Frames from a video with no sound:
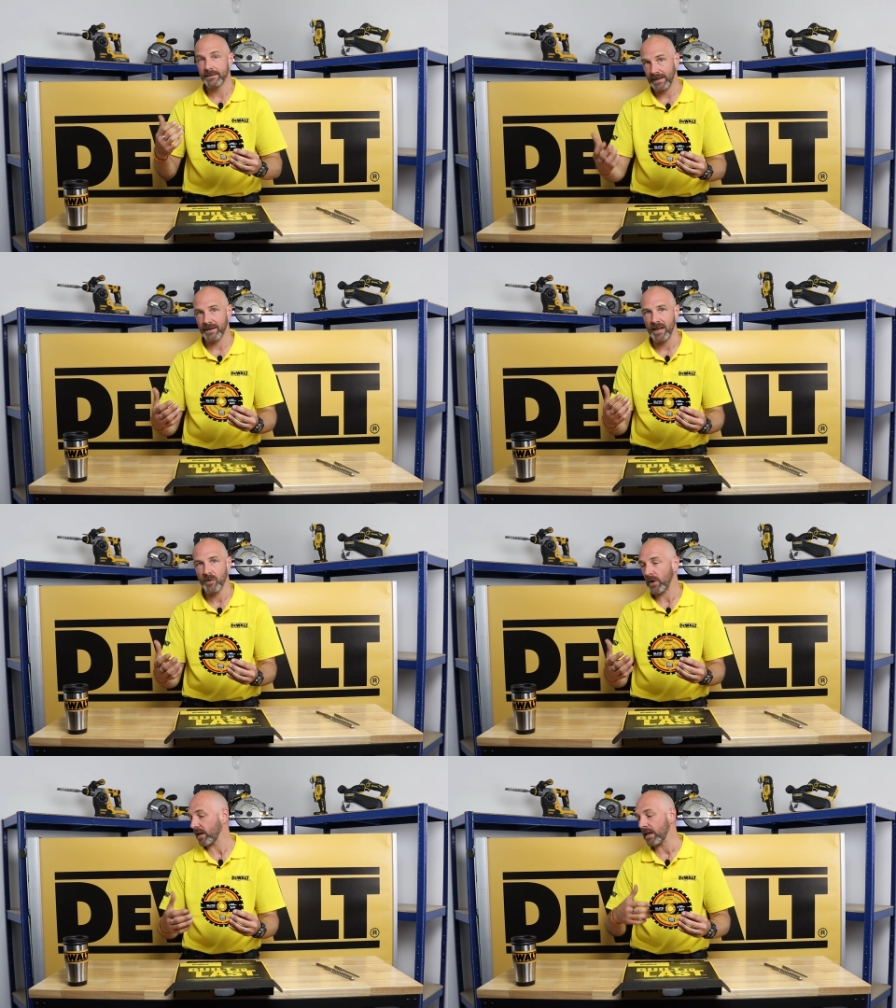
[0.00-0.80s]
that
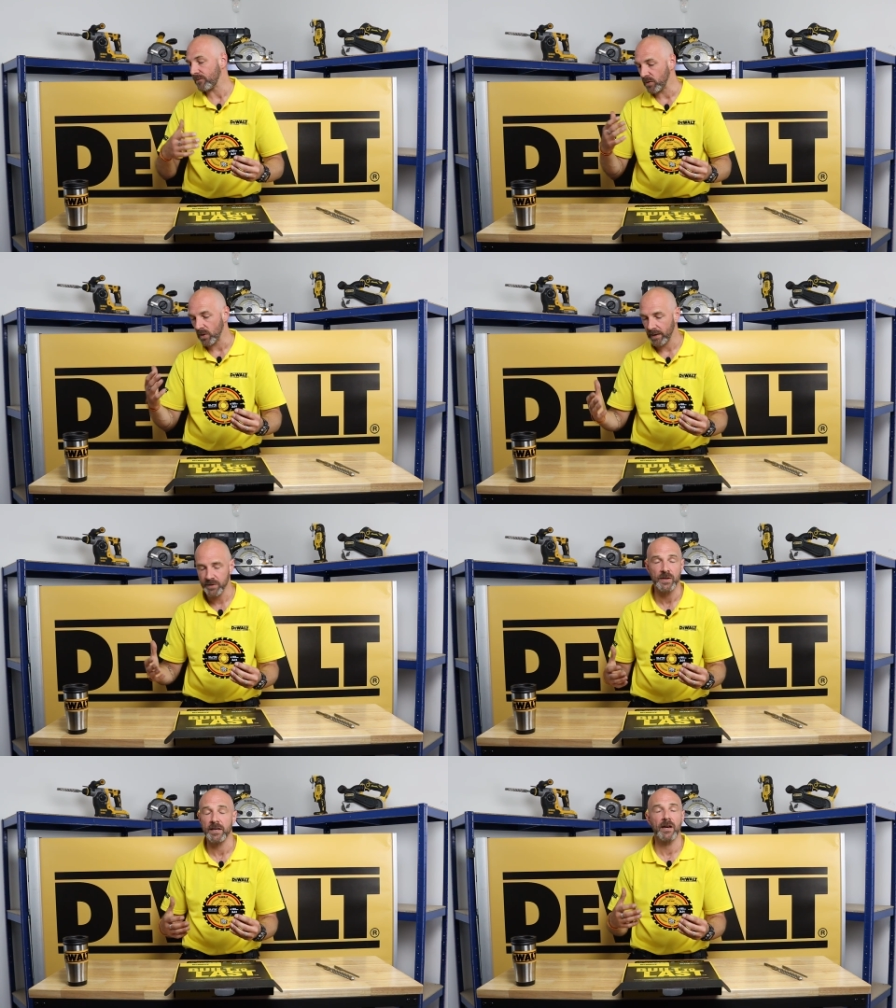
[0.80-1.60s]
kickback if you had
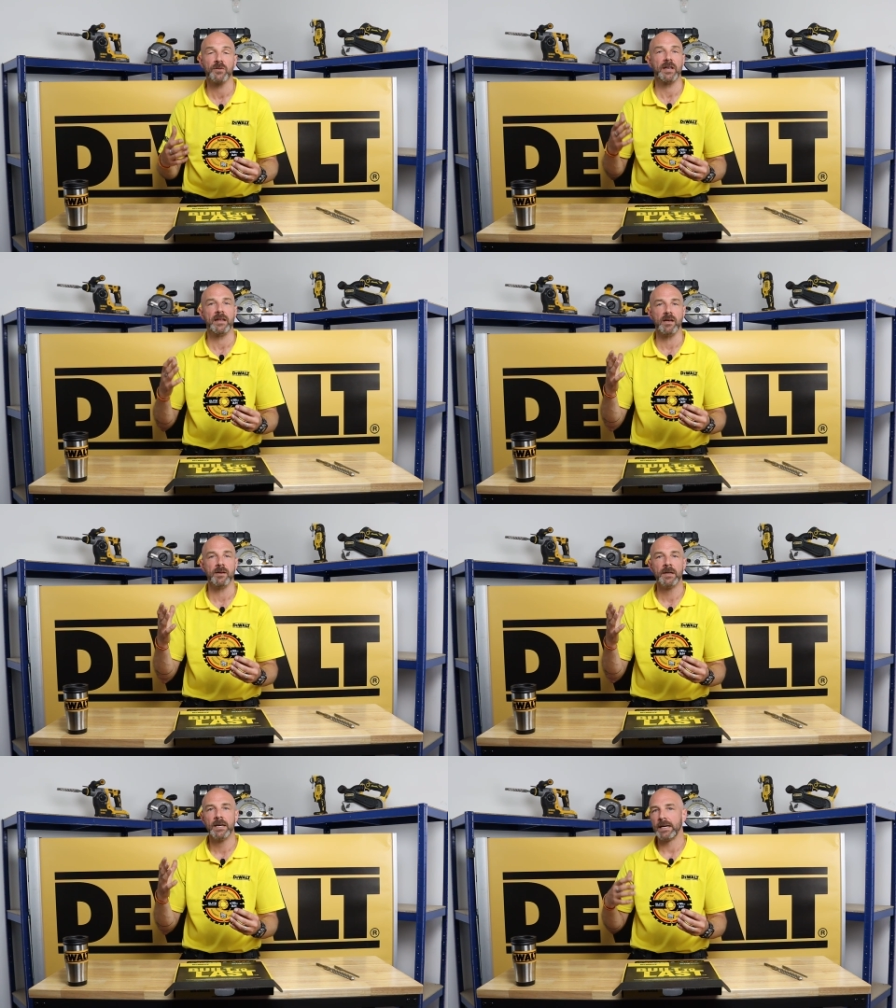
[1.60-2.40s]
to encounter
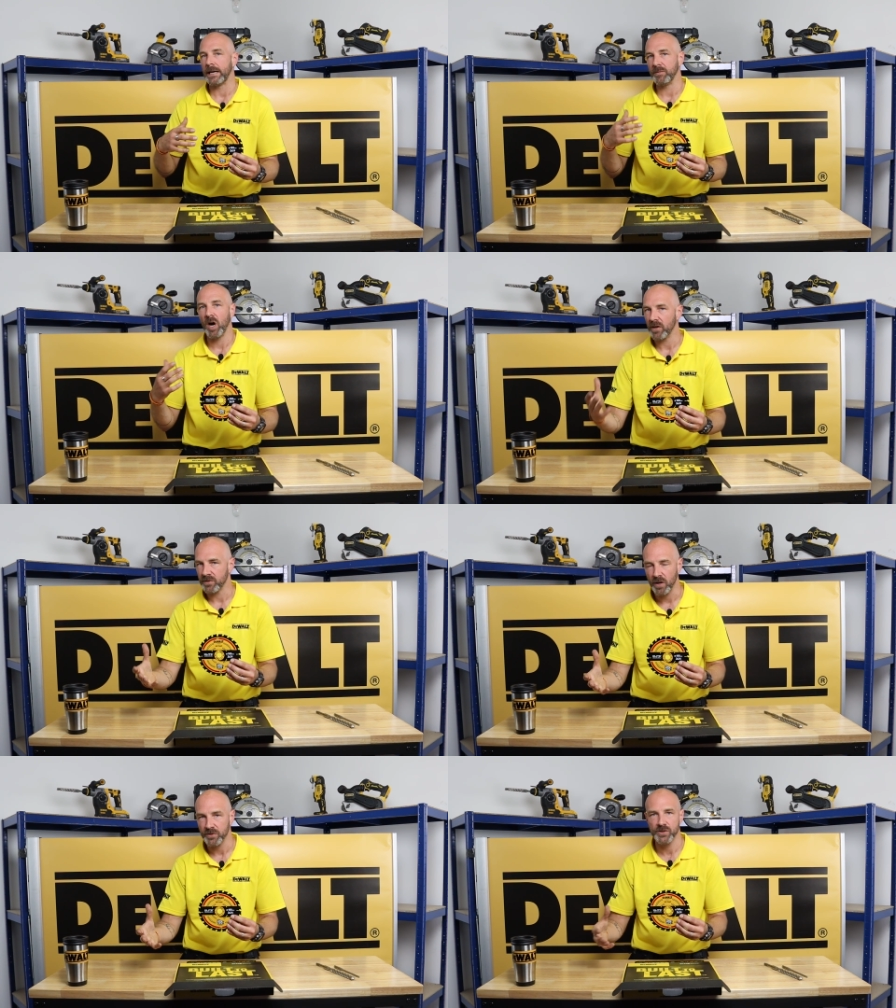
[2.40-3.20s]
any hard
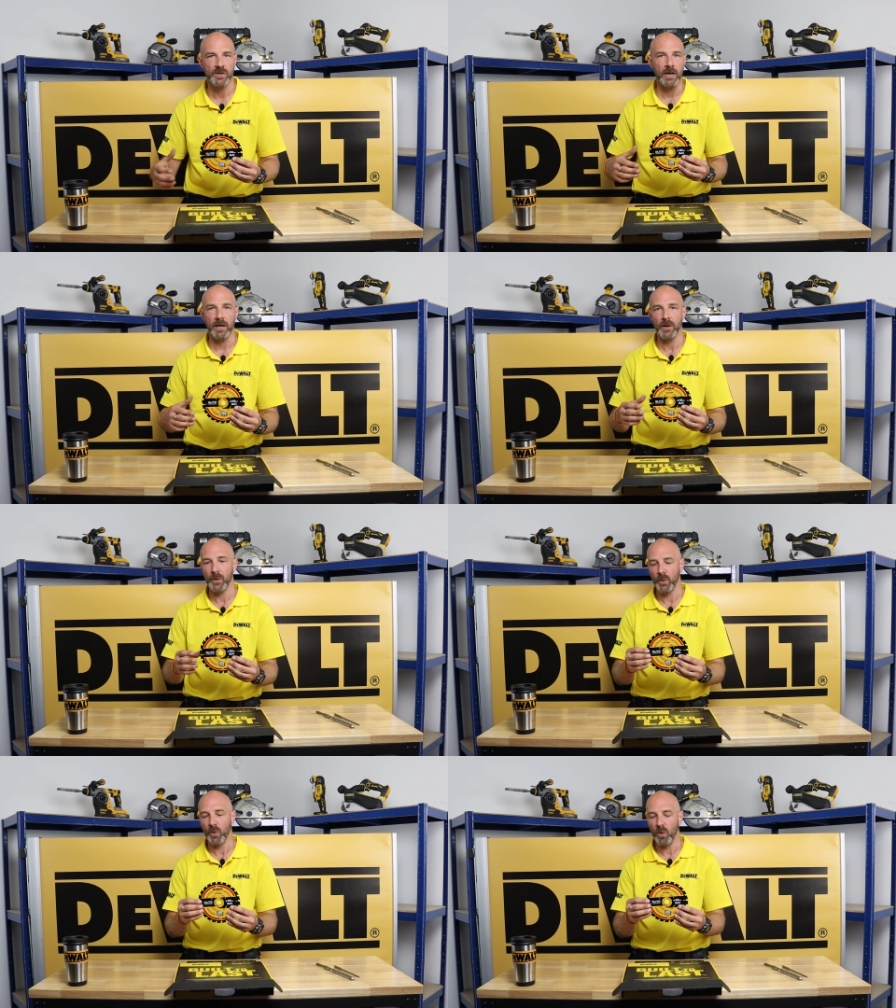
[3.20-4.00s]
knots
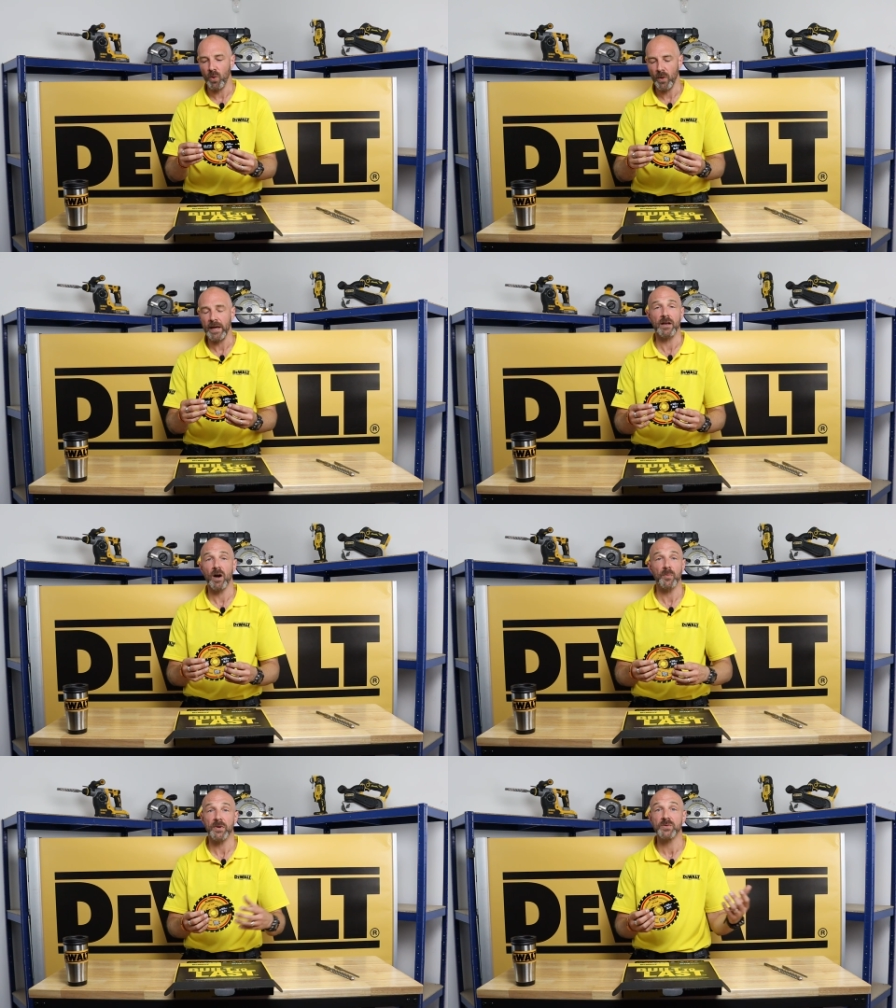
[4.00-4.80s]
or any
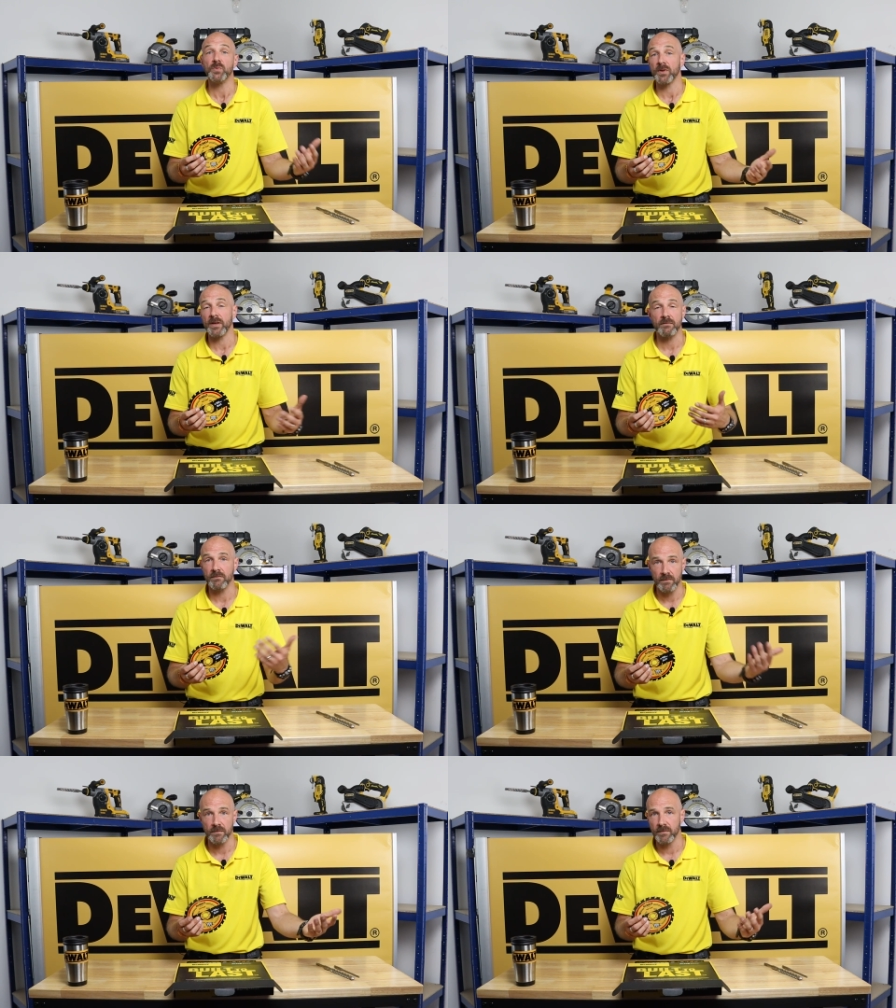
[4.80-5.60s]
hard bits within
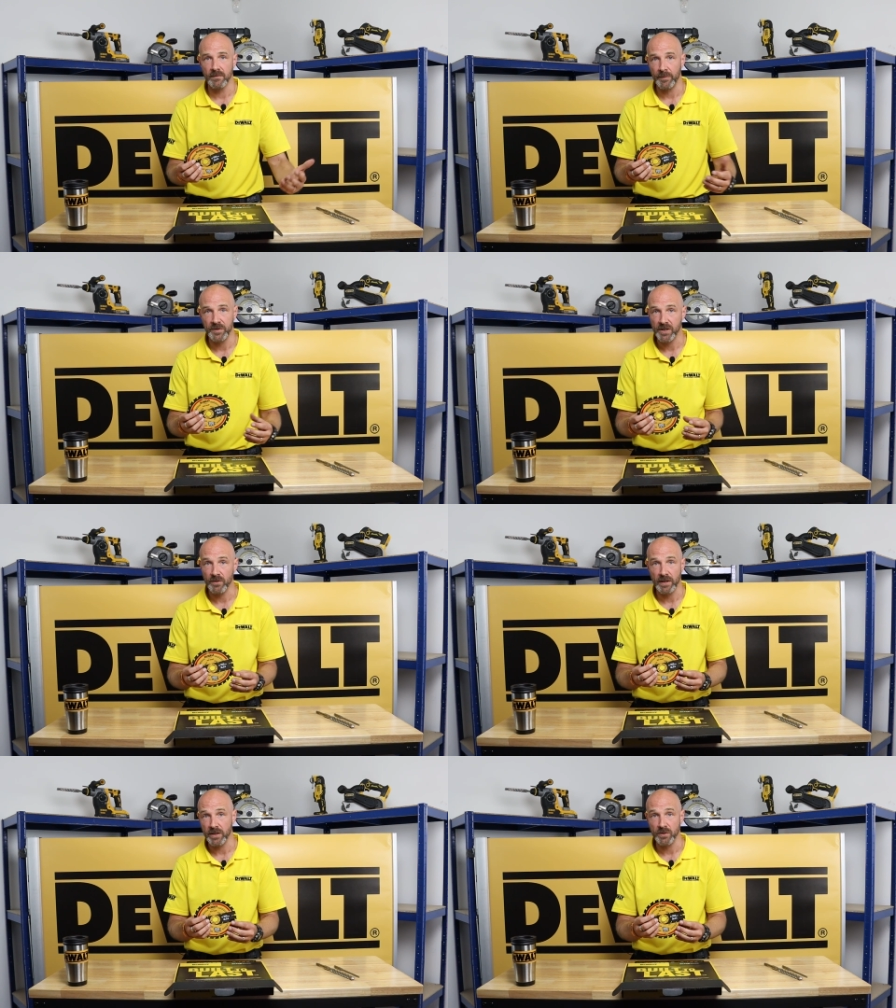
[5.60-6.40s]
the
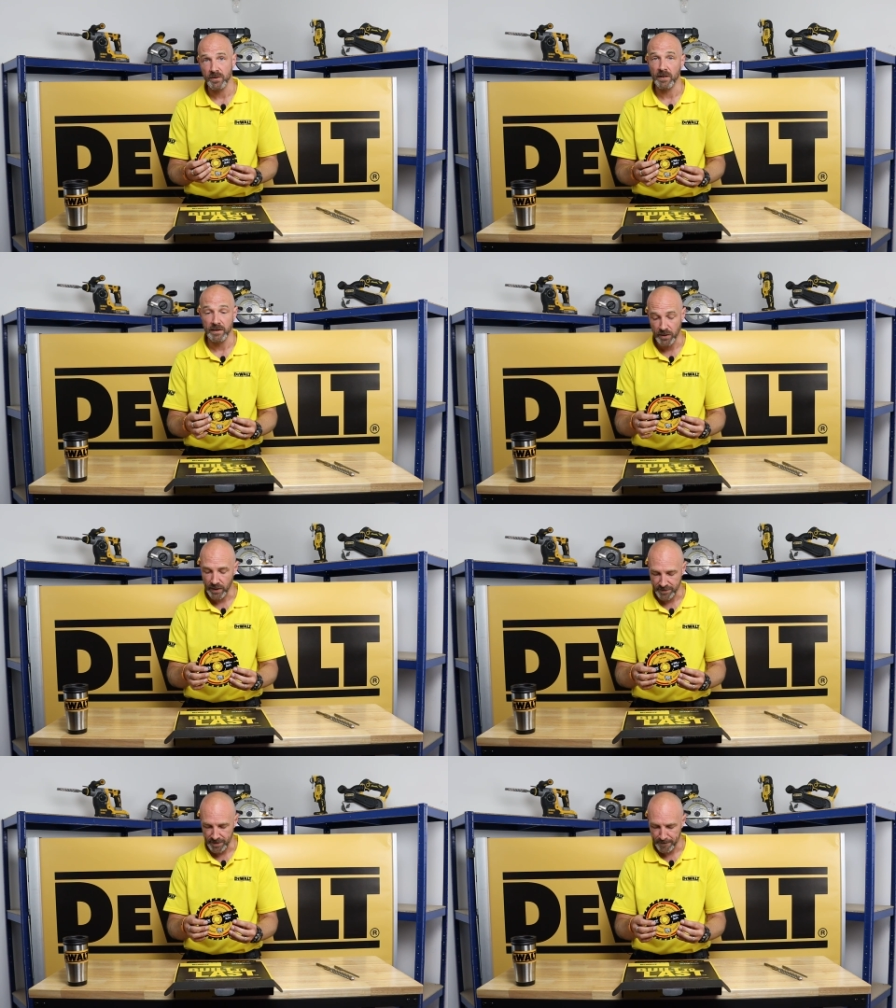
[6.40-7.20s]
material that you're
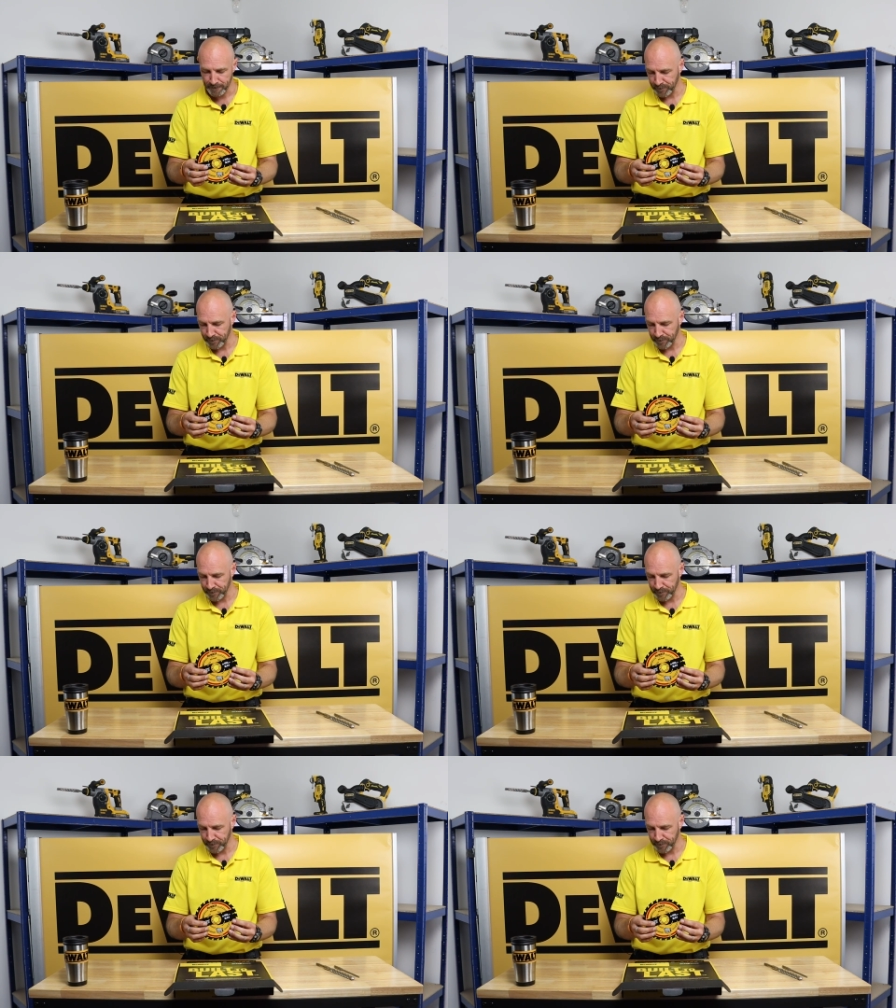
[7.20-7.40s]
cutting.